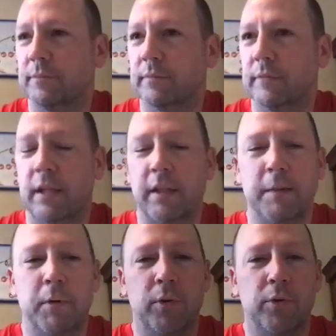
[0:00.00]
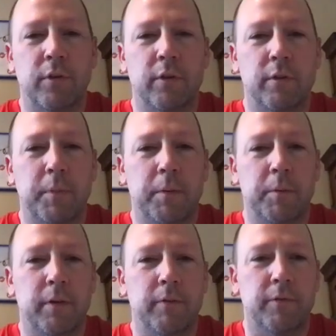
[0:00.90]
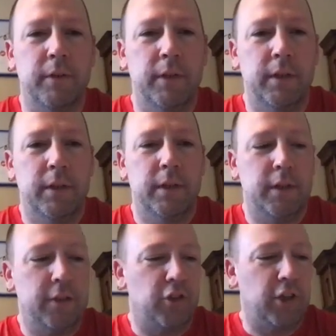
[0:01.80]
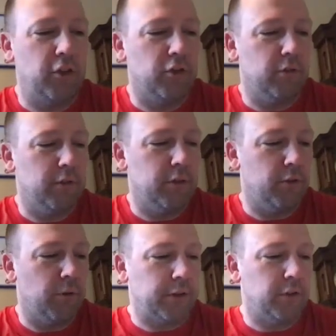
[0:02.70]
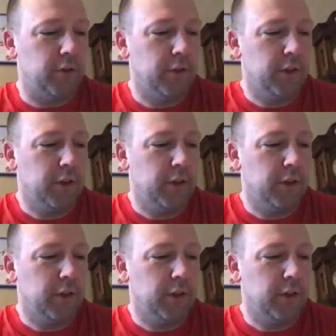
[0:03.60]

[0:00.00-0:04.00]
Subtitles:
Ann Lebo, who's the Department of Education director,